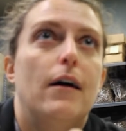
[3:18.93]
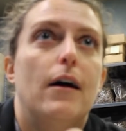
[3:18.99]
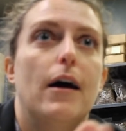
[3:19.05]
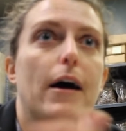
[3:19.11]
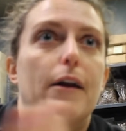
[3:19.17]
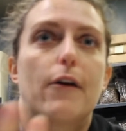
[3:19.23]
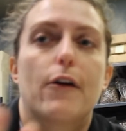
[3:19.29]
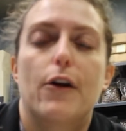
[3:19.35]

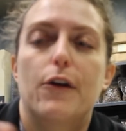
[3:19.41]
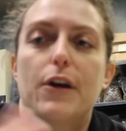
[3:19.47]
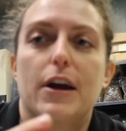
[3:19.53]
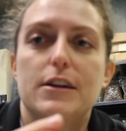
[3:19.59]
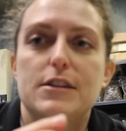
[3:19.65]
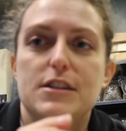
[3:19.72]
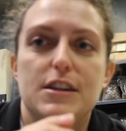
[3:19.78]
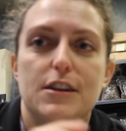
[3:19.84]
I don't know,
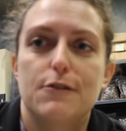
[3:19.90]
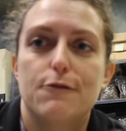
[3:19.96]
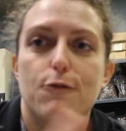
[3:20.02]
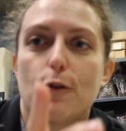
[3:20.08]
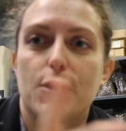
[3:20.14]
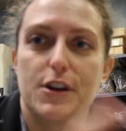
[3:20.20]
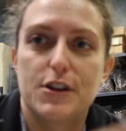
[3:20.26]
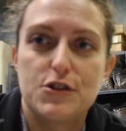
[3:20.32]

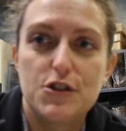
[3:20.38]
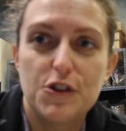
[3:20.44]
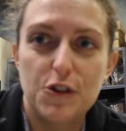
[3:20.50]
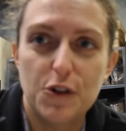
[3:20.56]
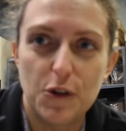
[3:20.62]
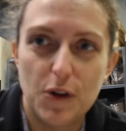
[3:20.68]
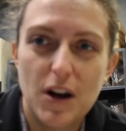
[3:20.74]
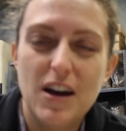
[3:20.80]

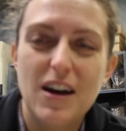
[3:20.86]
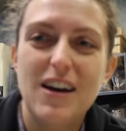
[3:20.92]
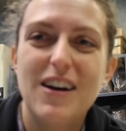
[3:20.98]
1942,